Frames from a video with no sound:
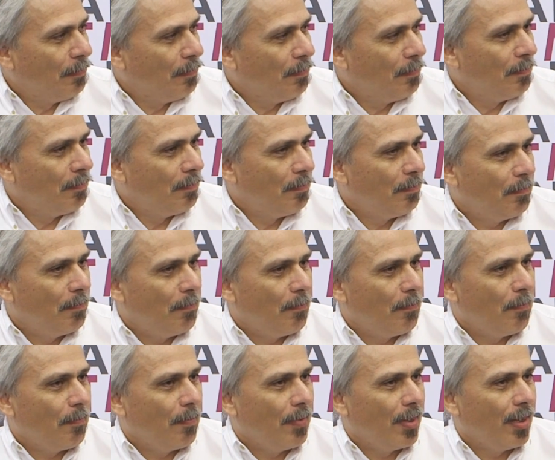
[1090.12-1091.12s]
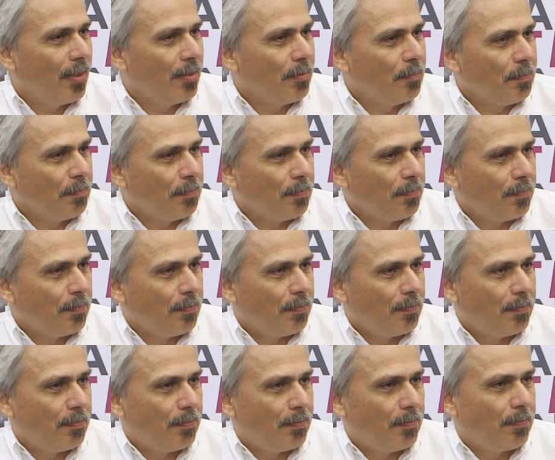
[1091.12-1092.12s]

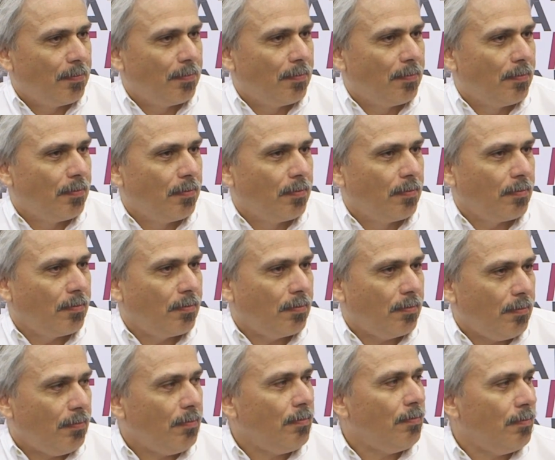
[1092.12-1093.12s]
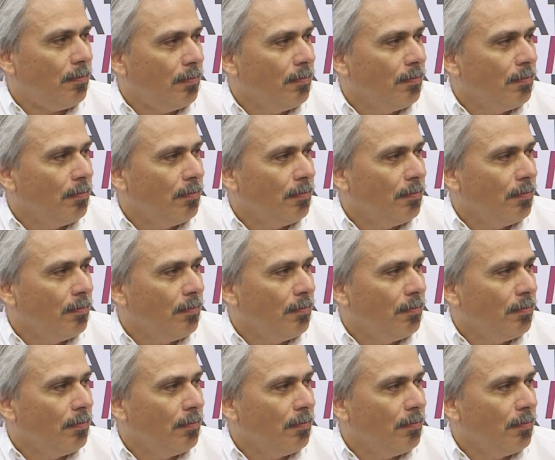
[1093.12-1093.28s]
[no speech]